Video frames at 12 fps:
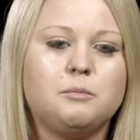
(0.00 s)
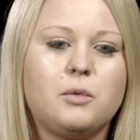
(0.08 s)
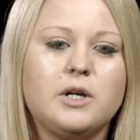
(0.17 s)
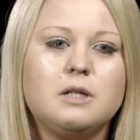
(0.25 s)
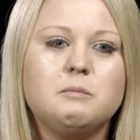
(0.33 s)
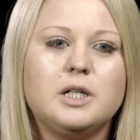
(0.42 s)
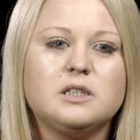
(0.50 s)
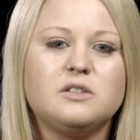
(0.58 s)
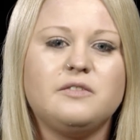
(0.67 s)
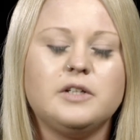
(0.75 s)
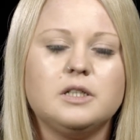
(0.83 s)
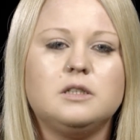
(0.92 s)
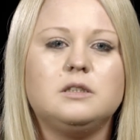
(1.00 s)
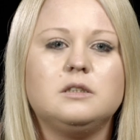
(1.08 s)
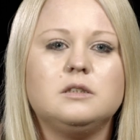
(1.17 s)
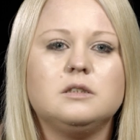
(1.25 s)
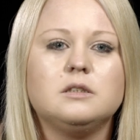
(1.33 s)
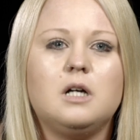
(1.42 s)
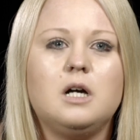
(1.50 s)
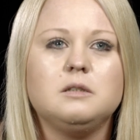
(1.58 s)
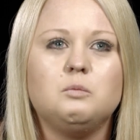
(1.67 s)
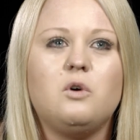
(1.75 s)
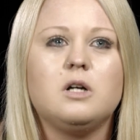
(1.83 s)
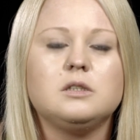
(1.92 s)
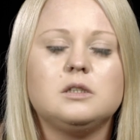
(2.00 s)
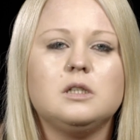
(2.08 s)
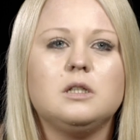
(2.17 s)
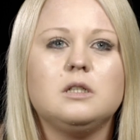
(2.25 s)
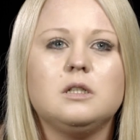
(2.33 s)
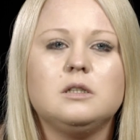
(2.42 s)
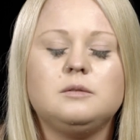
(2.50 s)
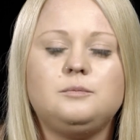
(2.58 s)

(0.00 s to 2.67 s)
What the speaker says: pretty much feel unwanted